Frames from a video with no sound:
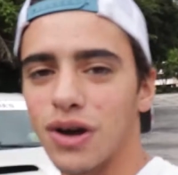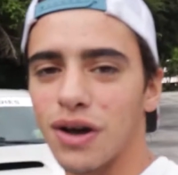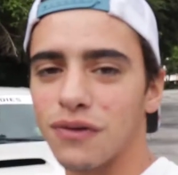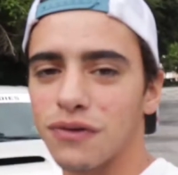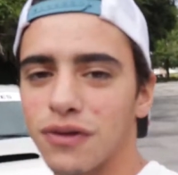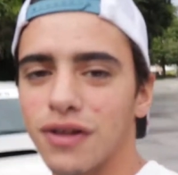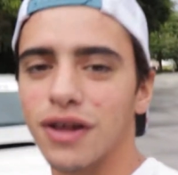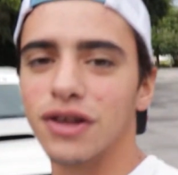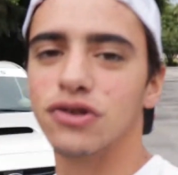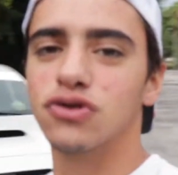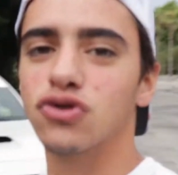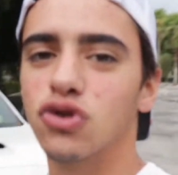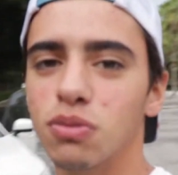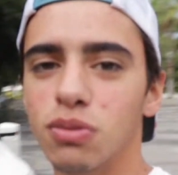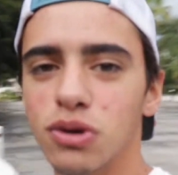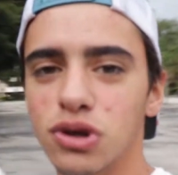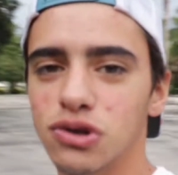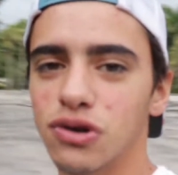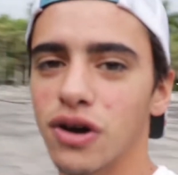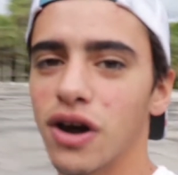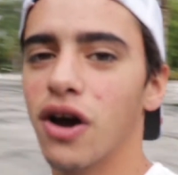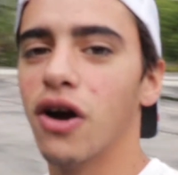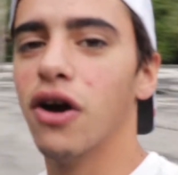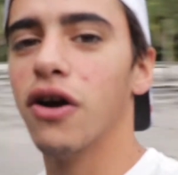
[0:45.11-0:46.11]
after that super
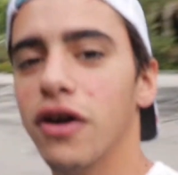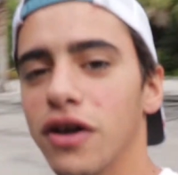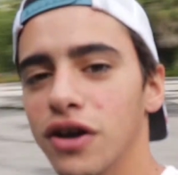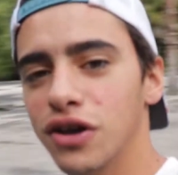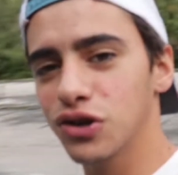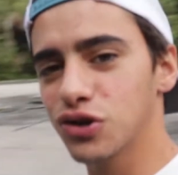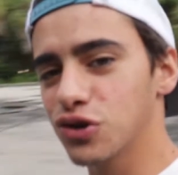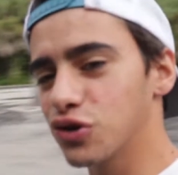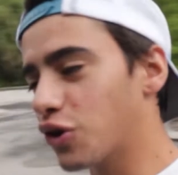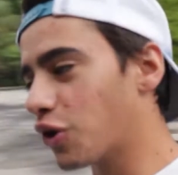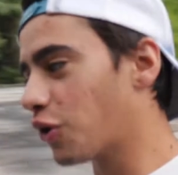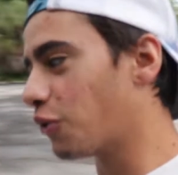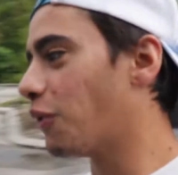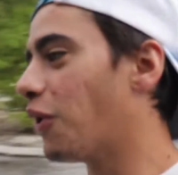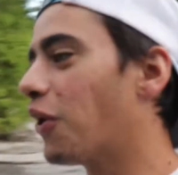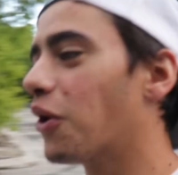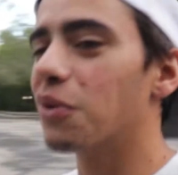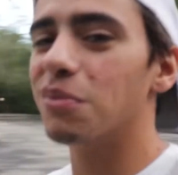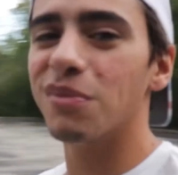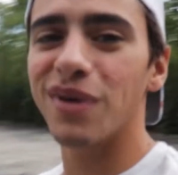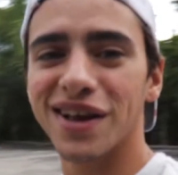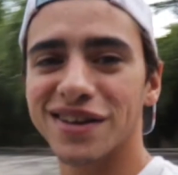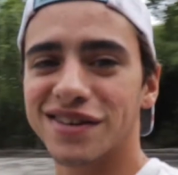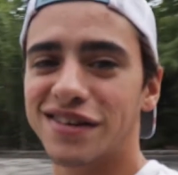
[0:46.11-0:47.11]
try-hard intro,
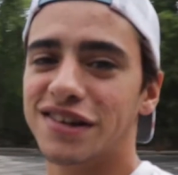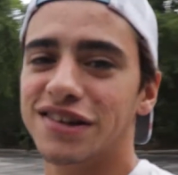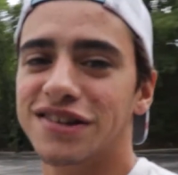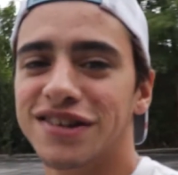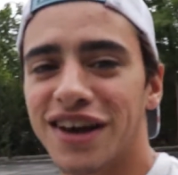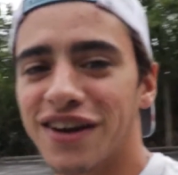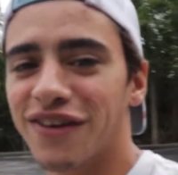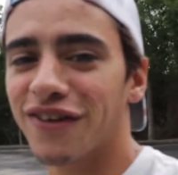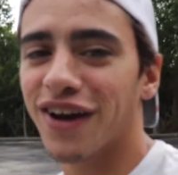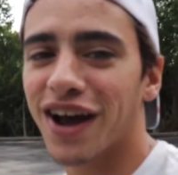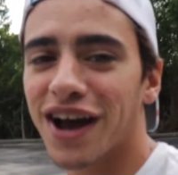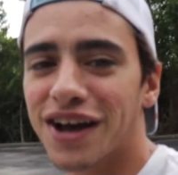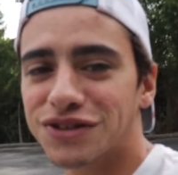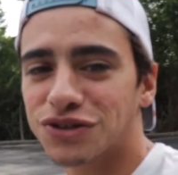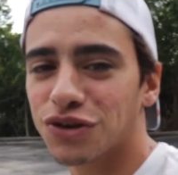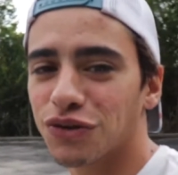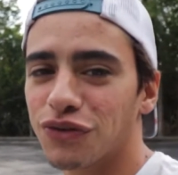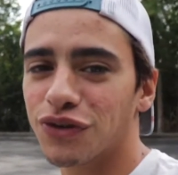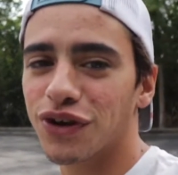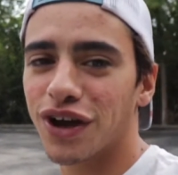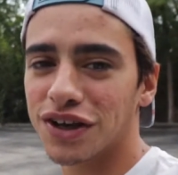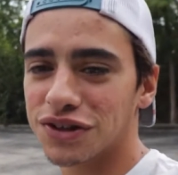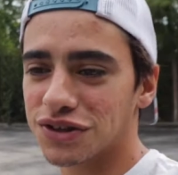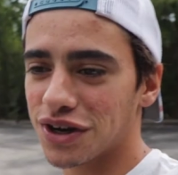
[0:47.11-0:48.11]
welcome back to the channel, guys.
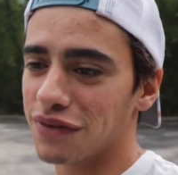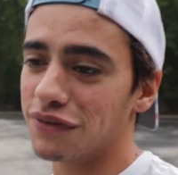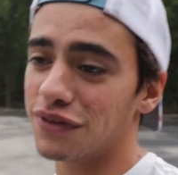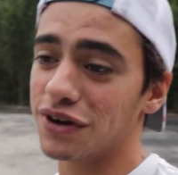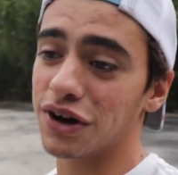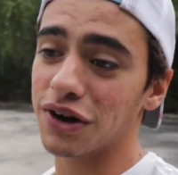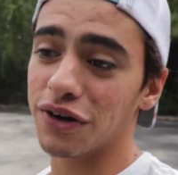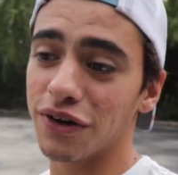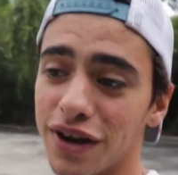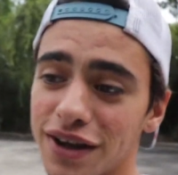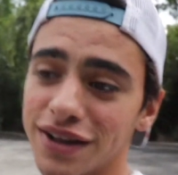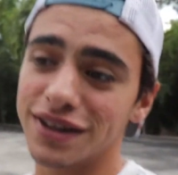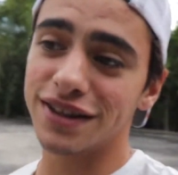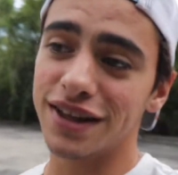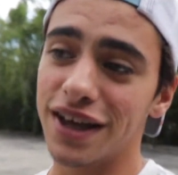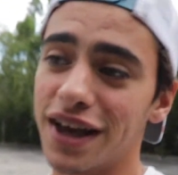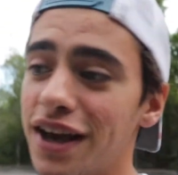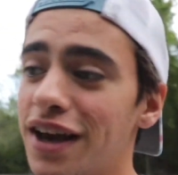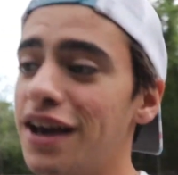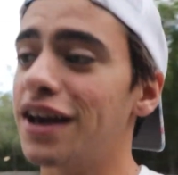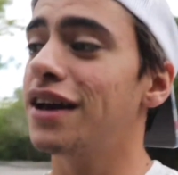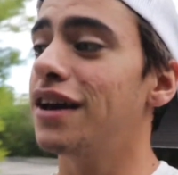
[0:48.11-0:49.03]
Hopefully you guys are having a great day.